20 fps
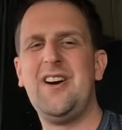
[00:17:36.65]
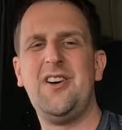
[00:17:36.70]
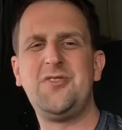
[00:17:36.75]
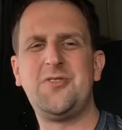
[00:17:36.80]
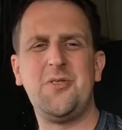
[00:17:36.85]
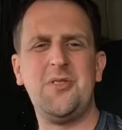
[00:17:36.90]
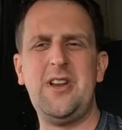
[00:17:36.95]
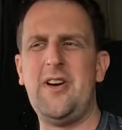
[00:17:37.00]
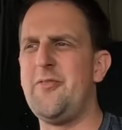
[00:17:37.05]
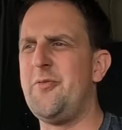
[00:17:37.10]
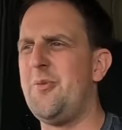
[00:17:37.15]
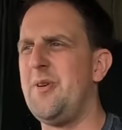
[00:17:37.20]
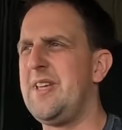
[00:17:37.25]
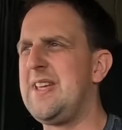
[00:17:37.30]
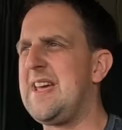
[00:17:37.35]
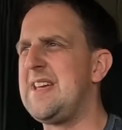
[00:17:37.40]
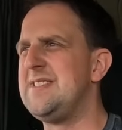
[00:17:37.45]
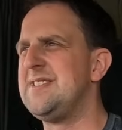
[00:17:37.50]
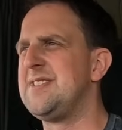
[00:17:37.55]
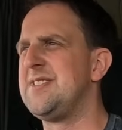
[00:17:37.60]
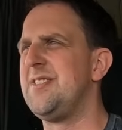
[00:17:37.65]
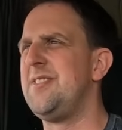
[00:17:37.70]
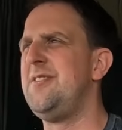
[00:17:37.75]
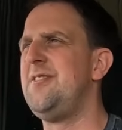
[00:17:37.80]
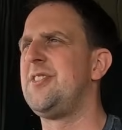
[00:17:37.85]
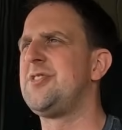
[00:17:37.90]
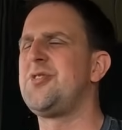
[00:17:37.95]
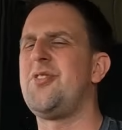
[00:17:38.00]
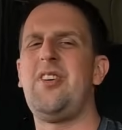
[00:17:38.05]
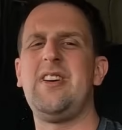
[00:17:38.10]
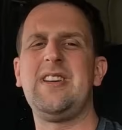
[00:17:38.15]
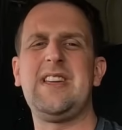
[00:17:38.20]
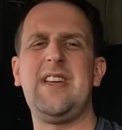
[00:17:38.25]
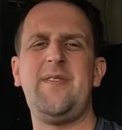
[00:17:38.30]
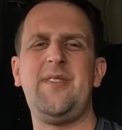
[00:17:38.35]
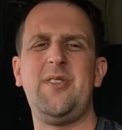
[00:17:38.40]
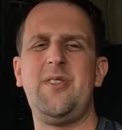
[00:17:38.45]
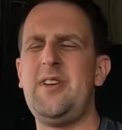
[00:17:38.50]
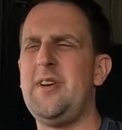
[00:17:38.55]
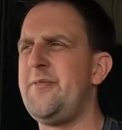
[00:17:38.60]
I'll do another one again soon. I'll try and
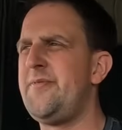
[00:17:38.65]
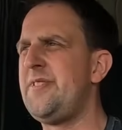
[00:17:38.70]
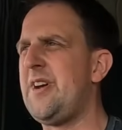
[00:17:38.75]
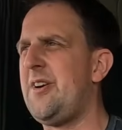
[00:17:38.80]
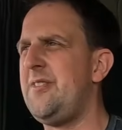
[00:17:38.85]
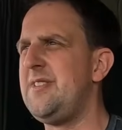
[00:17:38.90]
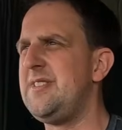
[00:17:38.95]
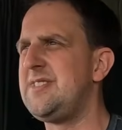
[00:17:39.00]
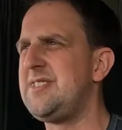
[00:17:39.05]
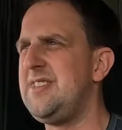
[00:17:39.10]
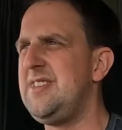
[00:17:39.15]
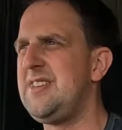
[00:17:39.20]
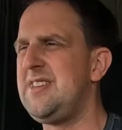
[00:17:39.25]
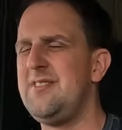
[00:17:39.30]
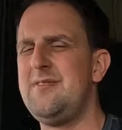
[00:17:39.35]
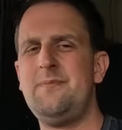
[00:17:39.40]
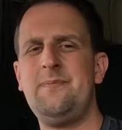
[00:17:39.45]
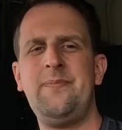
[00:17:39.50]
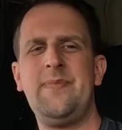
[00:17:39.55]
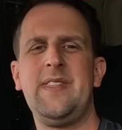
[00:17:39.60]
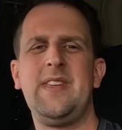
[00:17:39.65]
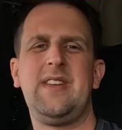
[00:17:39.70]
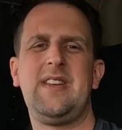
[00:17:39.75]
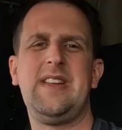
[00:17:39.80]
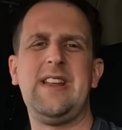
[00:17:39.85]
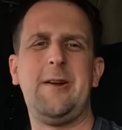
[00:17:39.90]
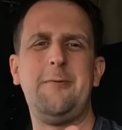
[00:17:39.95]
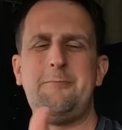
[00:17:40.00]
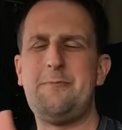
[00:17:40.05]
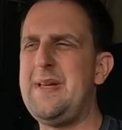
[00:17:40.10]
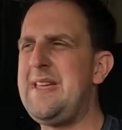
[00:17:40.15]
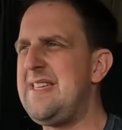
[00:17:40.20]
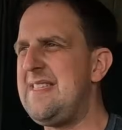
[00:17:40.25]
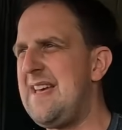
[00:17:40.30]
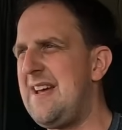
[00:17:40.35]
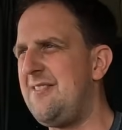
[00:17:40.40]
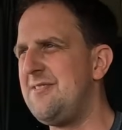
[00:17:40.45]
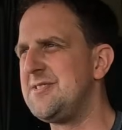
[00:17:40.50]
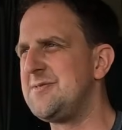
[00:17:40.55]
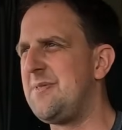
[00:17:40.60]
give you enough notice so you can, you know, be
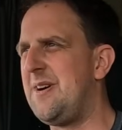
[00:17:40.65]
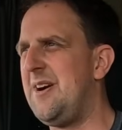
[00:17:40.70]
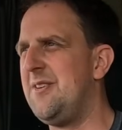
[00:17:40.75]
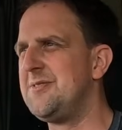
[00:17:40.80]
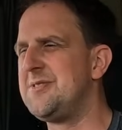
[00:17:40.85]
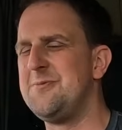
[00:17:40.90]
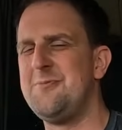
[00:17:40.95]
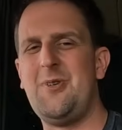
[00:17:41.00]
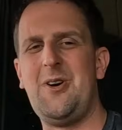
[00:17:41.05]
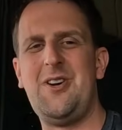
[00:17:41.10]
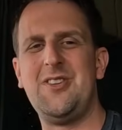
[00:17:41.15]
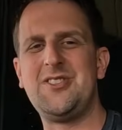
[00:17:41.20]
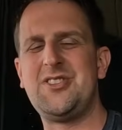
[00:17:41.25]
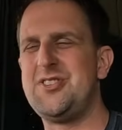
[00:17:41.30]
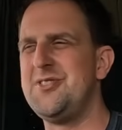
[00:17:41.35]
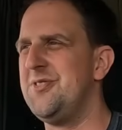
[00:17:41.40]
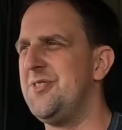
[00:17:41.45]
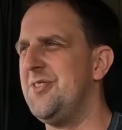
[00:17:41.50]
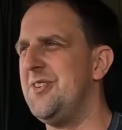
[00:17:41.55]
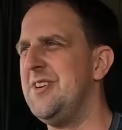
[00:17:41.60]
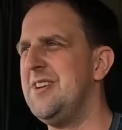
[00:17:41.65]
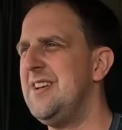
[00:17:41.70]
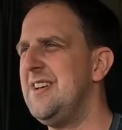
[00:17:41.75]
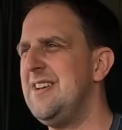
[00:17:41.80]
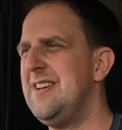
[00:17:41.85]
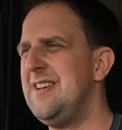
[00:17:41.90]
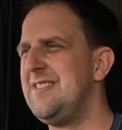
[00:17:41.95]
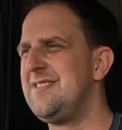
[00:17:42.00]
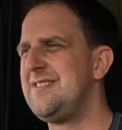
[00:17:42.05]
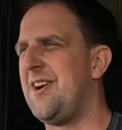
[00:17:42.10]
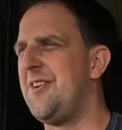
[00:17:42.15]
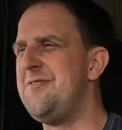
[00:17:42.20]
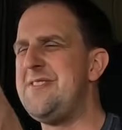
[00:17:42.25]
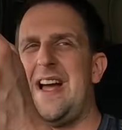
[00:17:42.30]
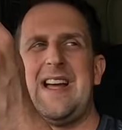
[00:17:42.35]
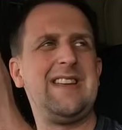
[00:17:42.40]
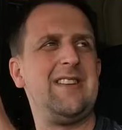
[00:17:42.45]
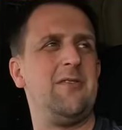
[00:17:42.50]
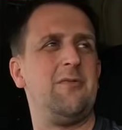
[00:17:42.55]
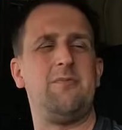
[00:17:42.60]
there as well to watch or donate.